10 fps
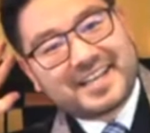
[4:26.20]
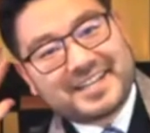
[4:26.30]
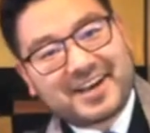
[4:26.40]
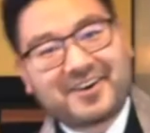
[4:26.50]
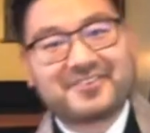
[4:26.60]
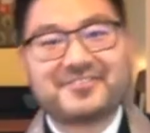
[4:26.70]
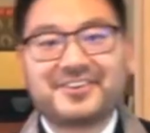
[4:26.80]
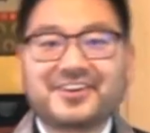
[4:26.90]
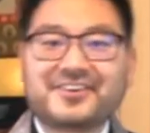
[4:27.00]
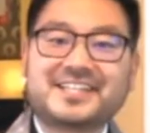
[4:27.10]
down,
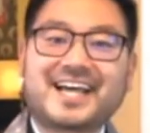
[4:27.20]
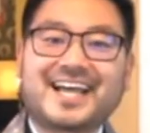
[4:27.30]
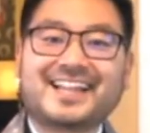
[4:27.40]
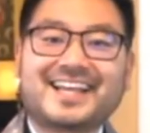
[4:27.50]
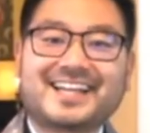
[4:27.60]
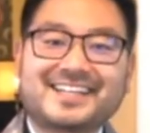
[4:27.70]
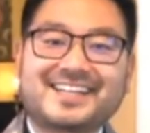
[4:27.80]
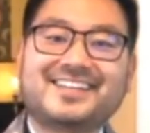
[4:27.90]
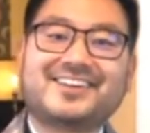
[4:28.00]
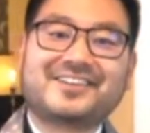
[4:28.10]
in Thailand.
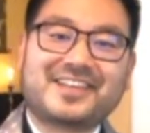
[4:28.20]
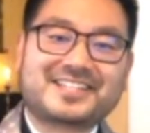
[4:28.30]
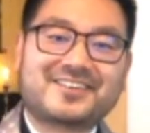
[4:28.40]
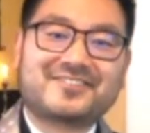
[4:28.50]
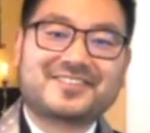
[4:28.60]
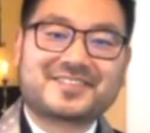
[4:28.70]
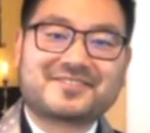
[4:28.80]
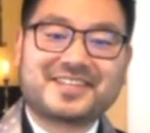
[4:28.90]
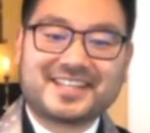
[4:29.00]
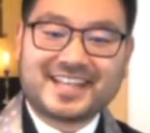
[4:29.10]
That's always
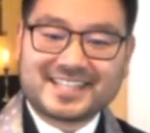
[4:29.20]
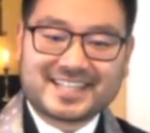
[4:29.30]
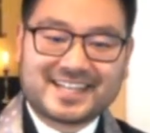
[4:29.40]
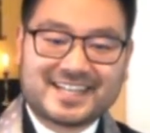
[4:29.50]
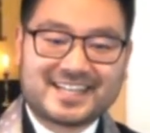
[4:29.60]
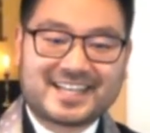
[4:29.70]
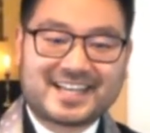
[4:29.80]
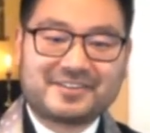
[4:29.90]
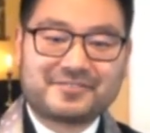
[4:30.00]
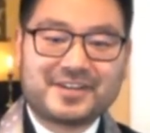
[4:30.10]
something that
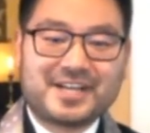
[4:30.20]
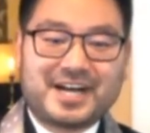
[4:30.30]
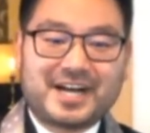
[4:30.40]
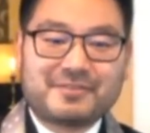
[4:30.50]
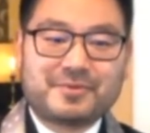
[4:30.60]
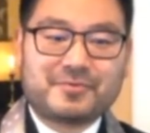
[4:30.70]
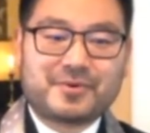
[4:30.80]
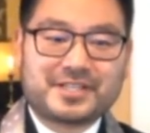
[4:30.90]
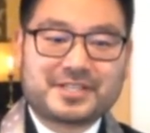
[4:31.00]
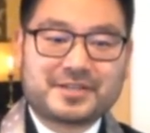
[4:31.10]
I've been
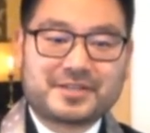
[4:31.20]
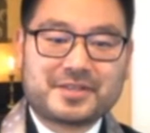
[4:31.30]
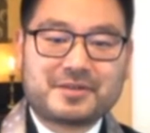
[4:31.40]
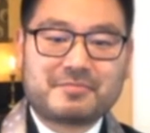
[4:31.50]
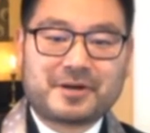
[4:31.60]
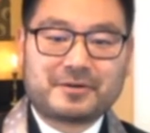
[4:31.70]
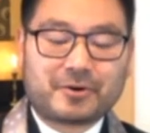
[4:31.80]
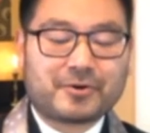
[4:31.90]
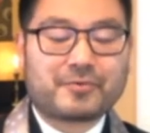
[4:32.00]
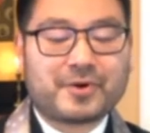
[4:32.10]
wanting to think about
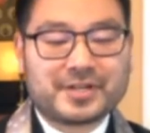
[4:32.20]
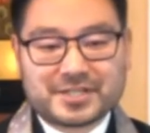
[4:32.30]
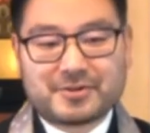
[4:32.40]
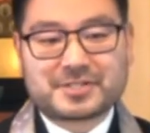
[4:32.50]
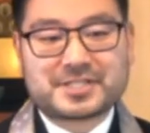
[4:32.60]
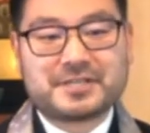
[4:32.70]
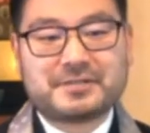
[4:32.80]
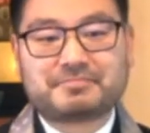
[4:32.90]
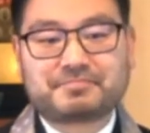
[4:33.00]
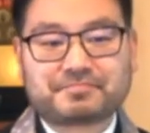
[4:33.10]
or wanting to go see.